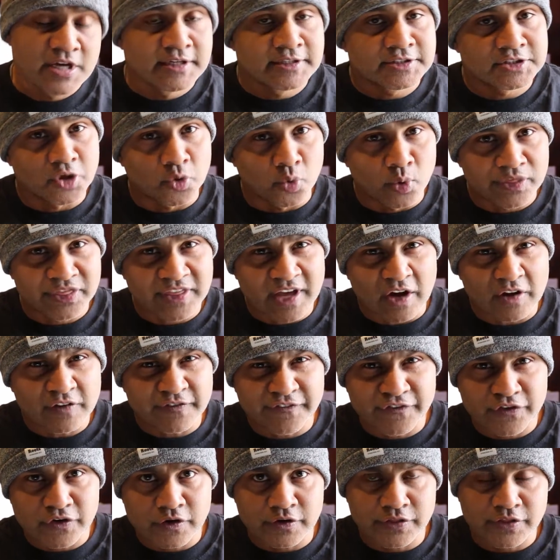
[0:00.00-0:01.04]
So
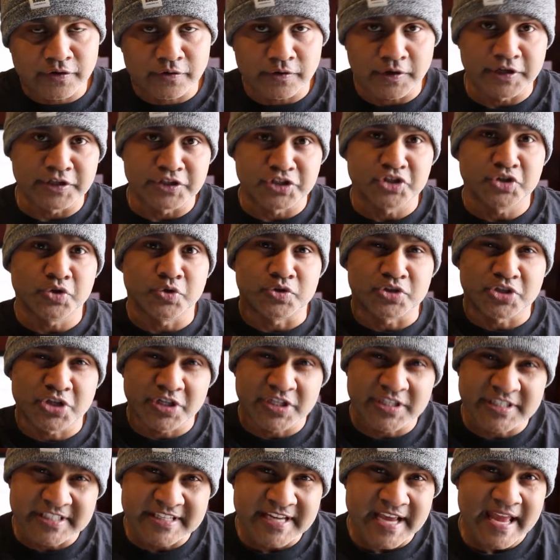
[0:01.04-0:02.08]
without further ado,
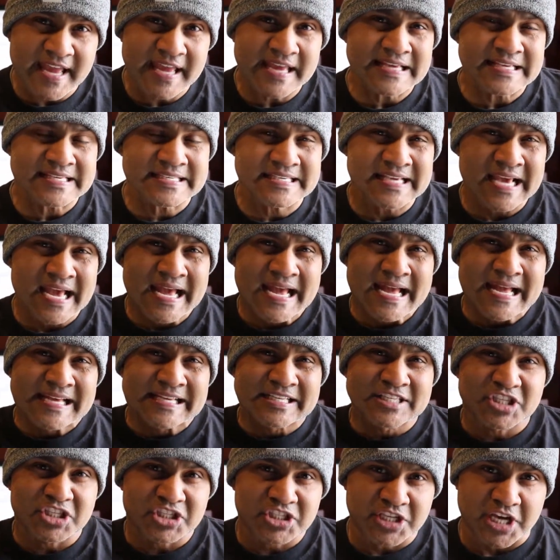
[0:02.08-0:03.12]
today's
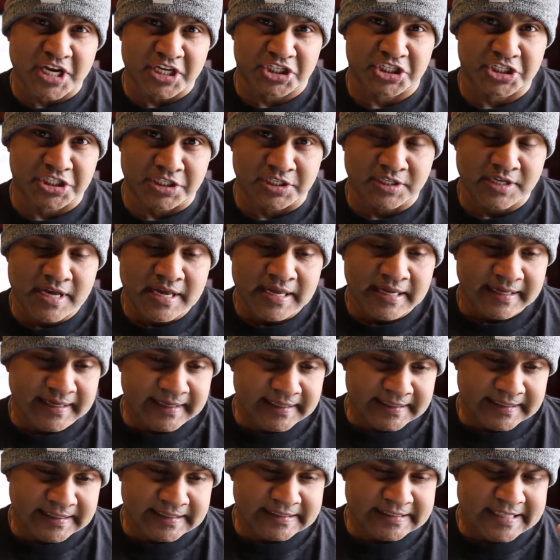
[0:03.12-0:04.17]
session
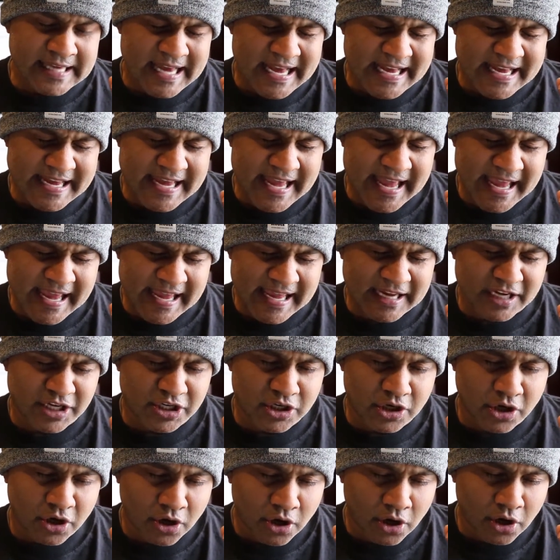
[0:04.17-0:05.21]
is a
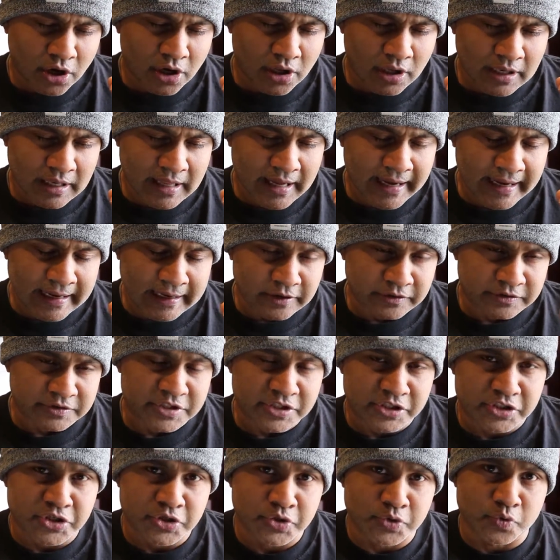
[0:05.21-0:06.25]
call
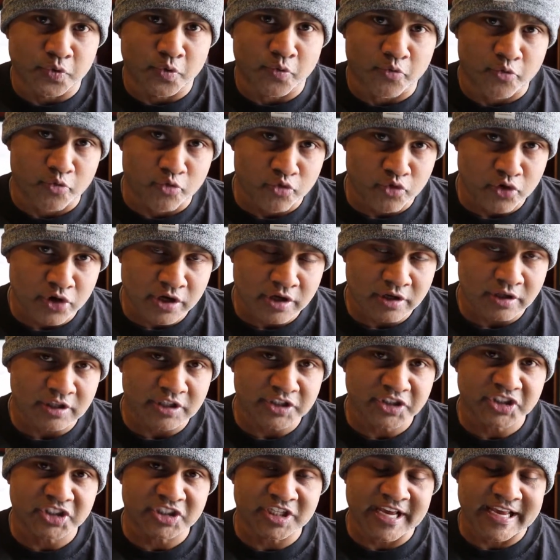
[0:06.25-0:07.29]
out to real
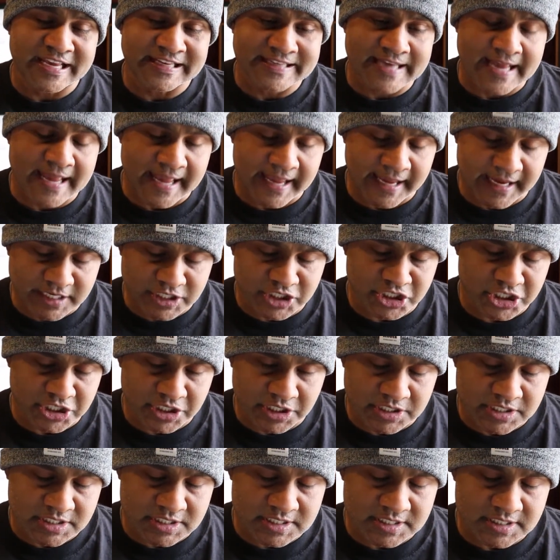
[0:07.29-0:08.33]
estate
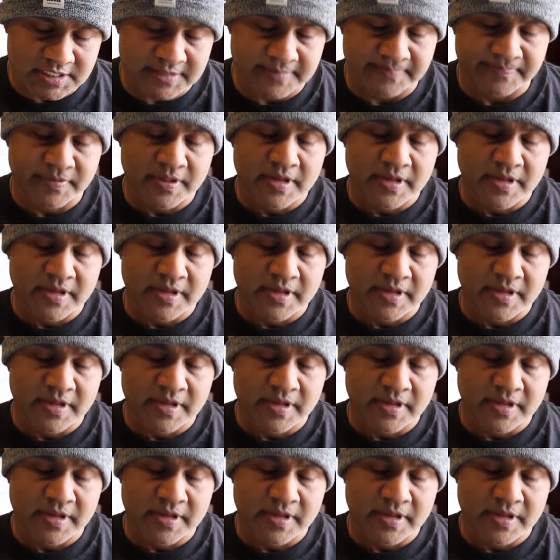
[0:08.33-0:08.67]
agents.